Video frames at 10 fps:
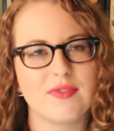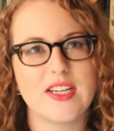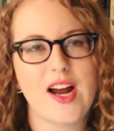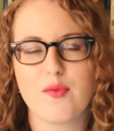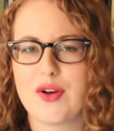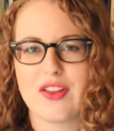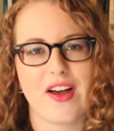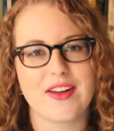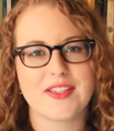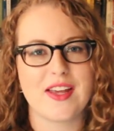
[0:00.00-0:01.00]
Did not
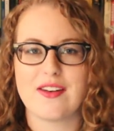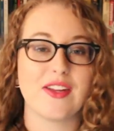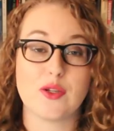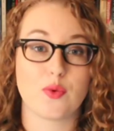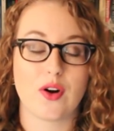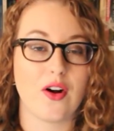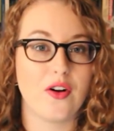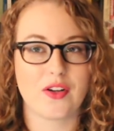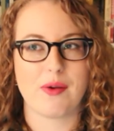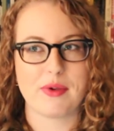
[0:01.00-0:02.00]
realize that these were
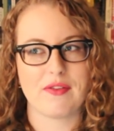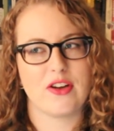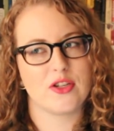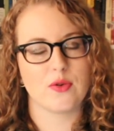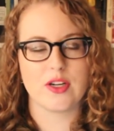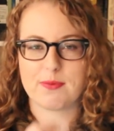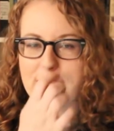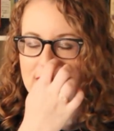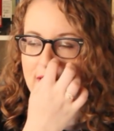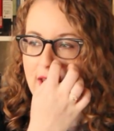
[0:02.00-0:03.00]
all coming-of-age stories,
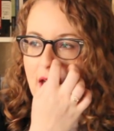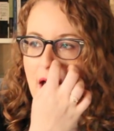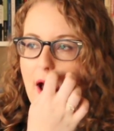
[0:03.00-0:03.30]
basically,